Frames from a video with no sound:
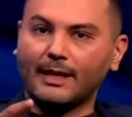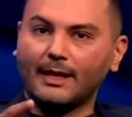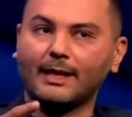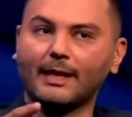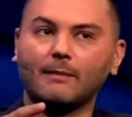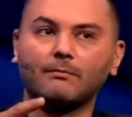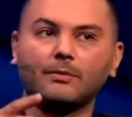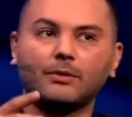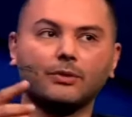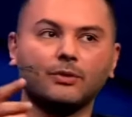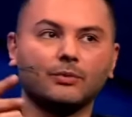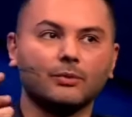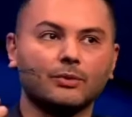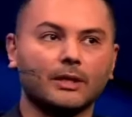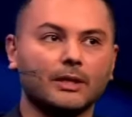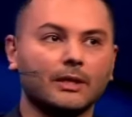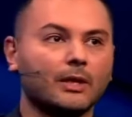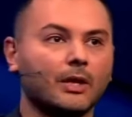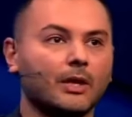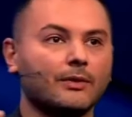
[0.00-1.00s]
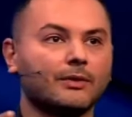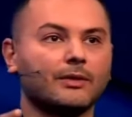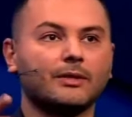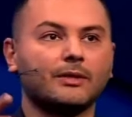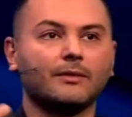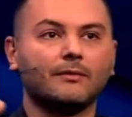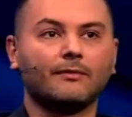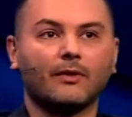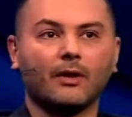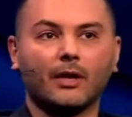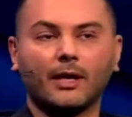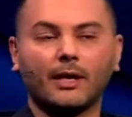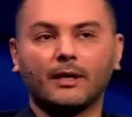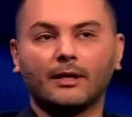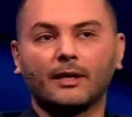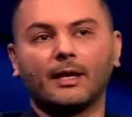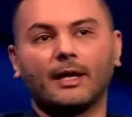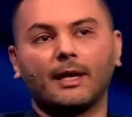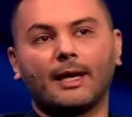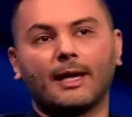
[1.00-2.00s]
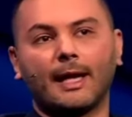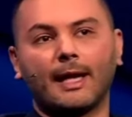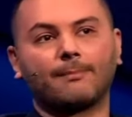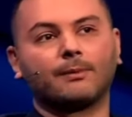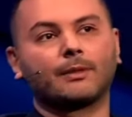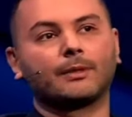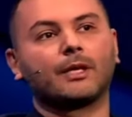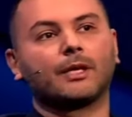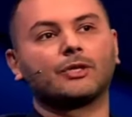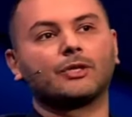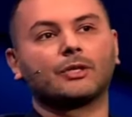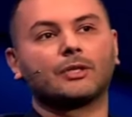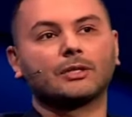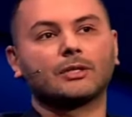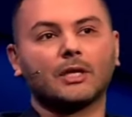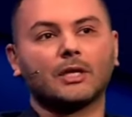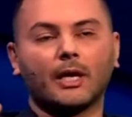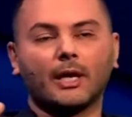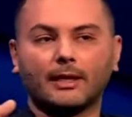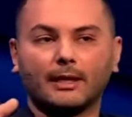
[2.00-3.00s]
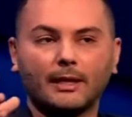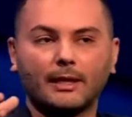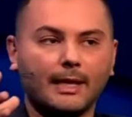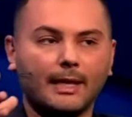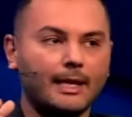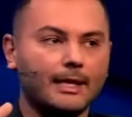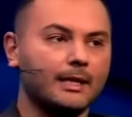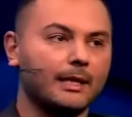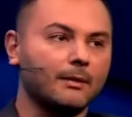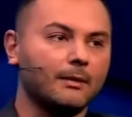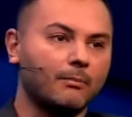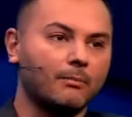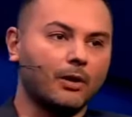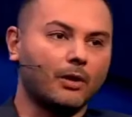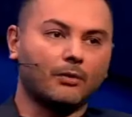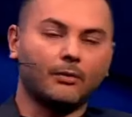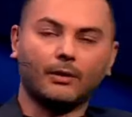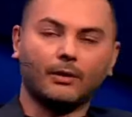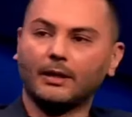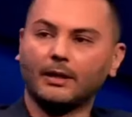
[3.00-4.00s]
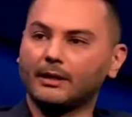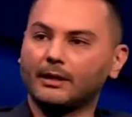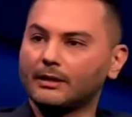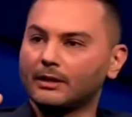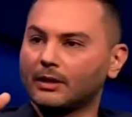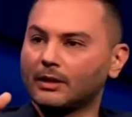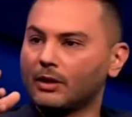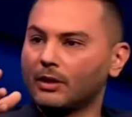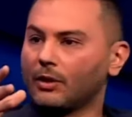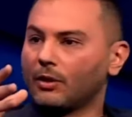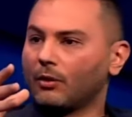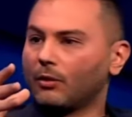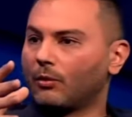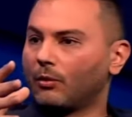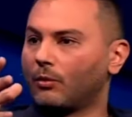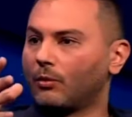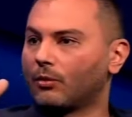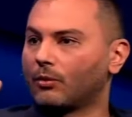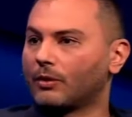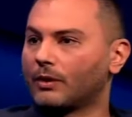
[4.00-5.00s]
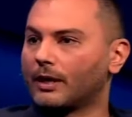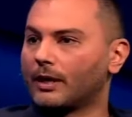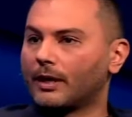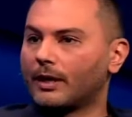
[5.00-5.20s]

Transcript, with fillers: they can be used in other DeFi applications like lending, borrowing, or